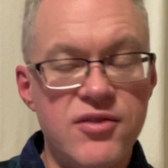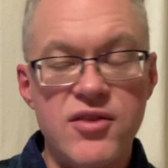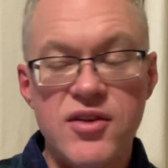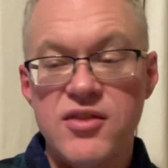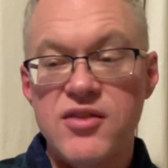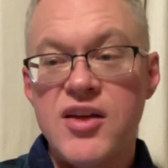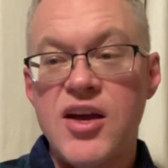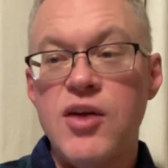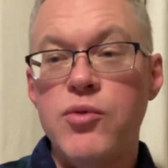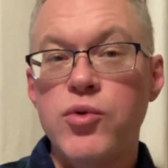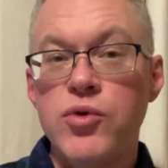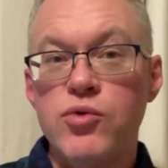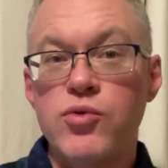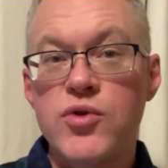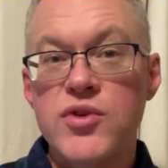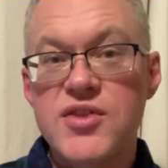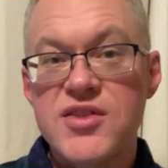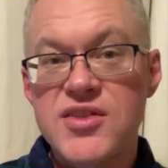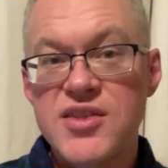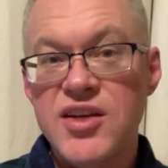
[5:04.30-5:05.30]
that they would
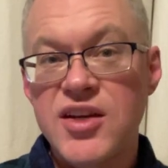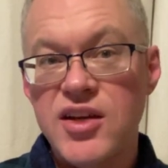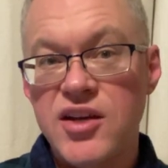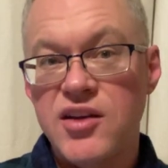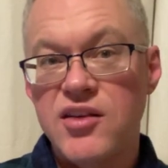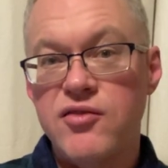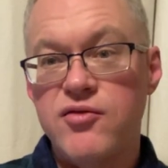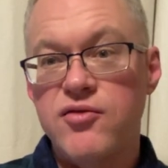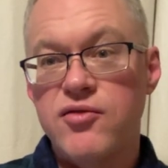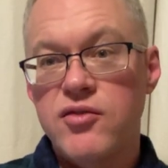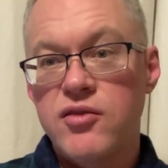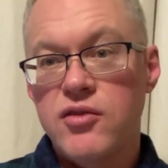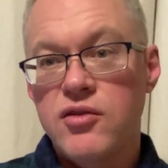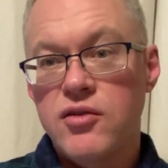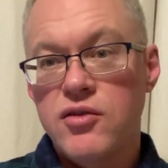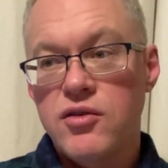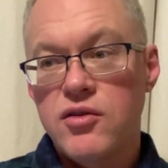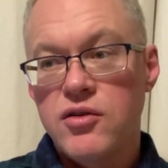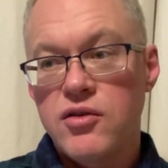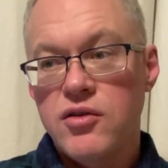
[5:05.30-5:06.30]
receive
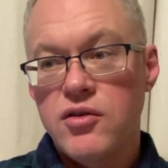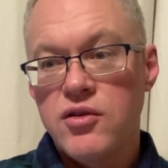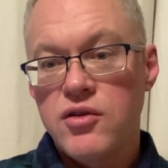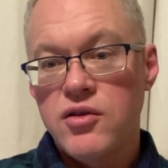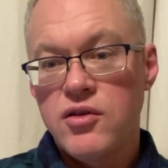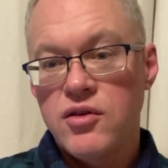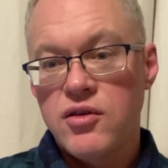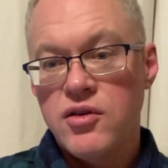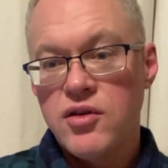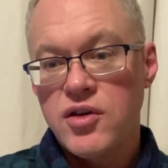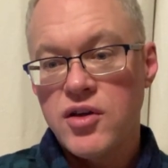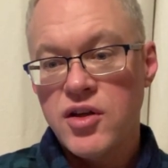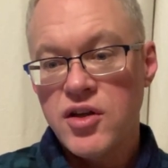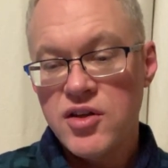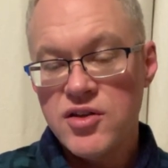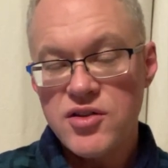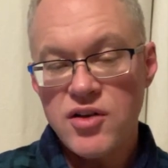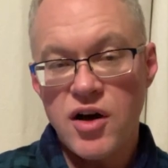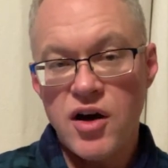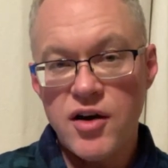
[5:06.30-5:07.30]

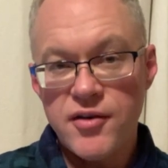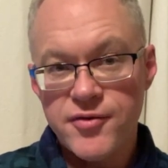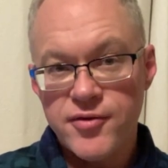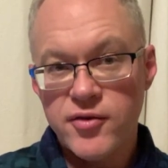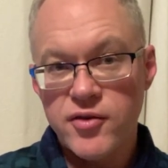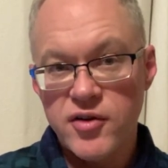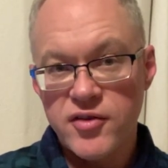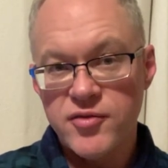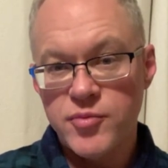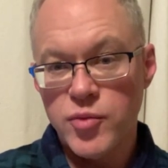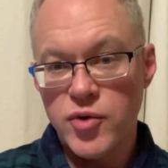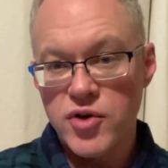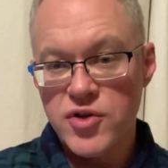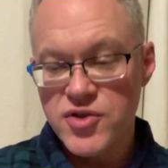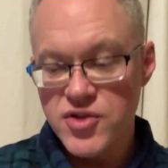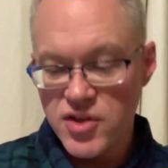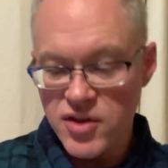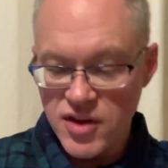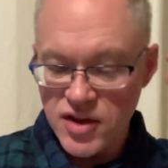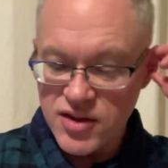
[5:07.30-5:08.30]
his offer of
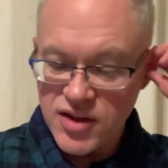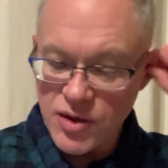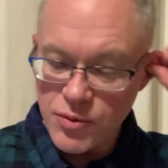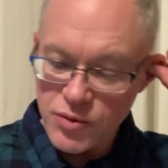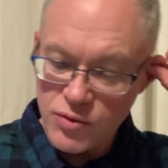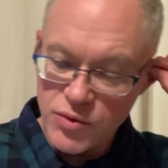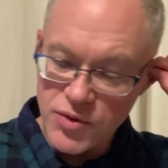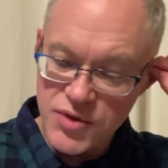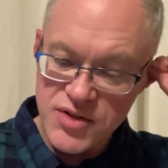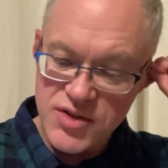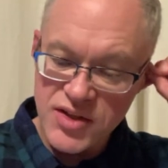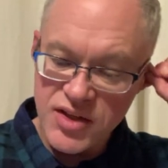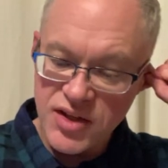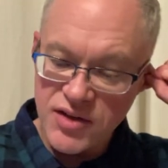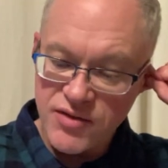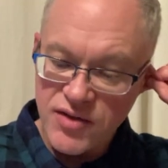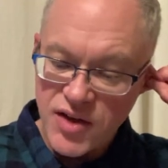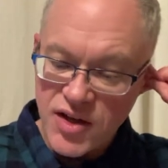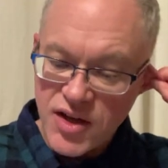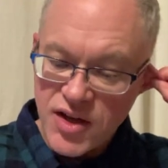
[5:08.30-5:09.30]
mercy, that they would
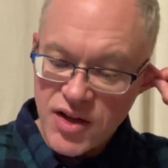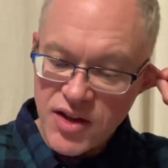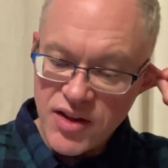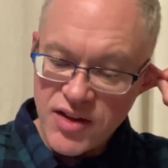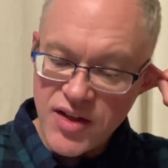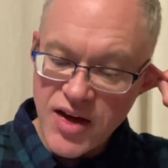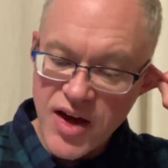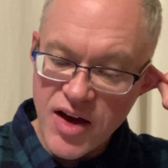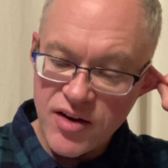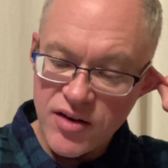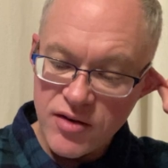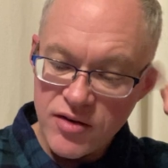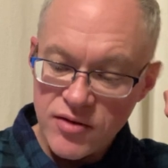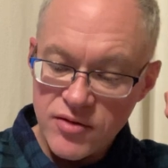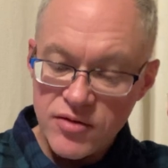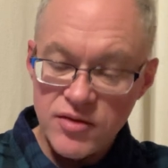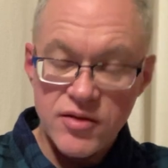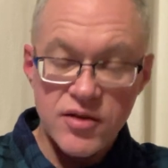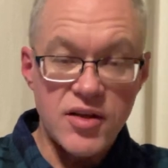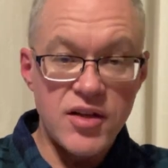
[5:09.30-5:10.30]
receive that
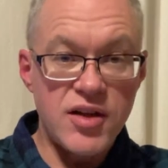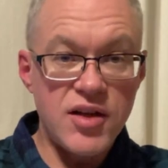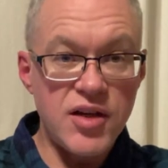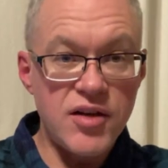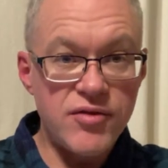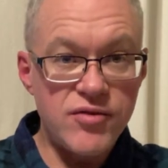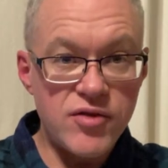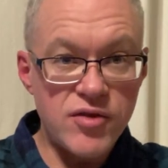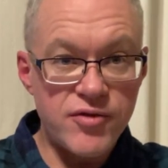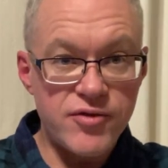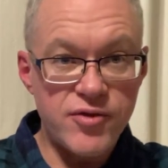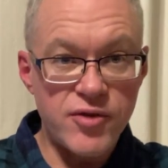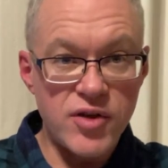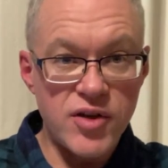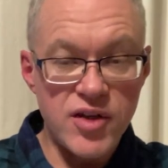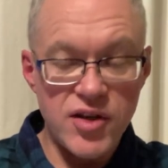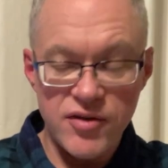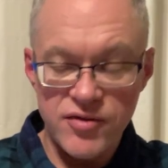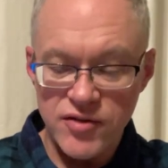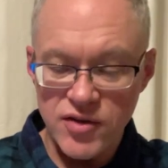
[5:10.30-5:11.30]
gift of
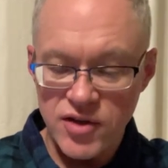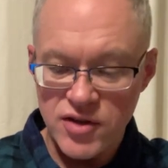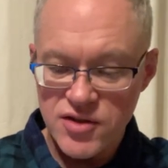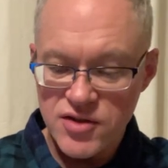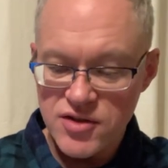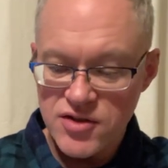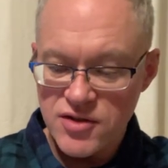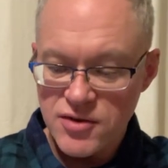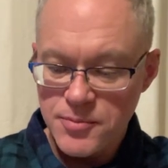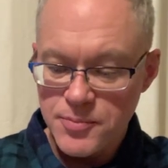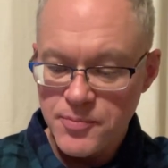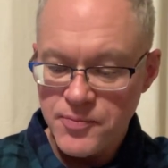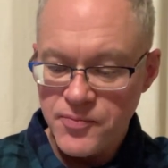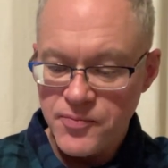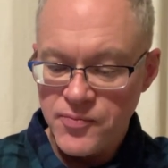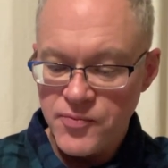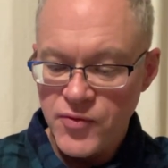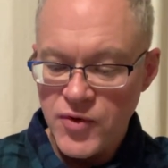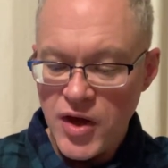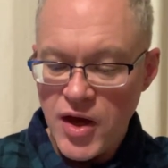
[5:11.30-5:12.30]
forgiveness.
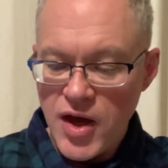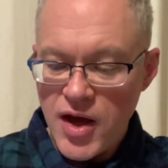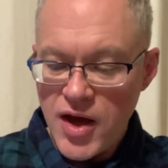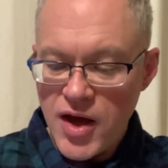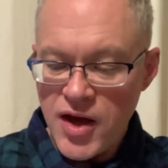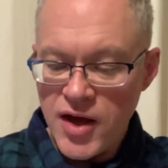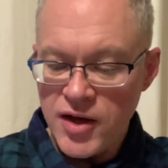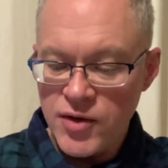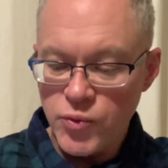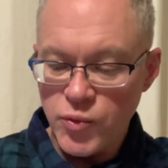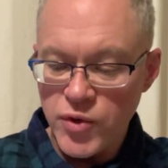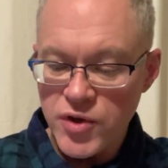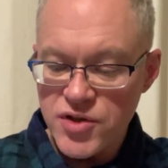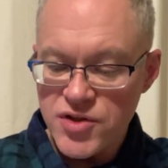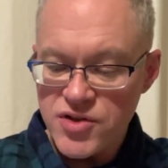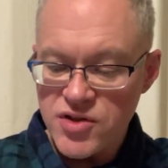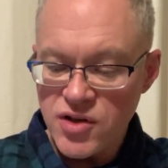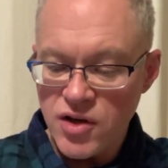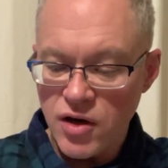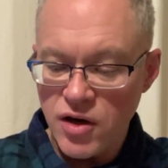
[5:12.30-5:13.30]
And we
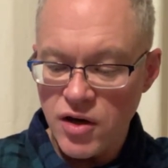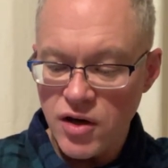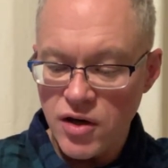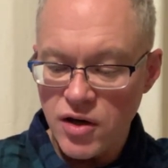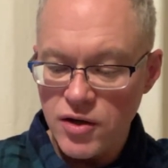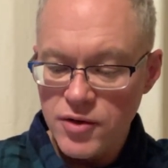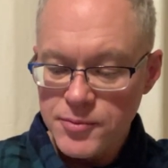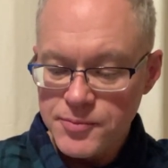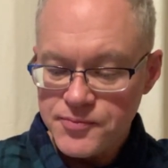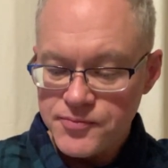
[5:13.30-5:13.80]
saw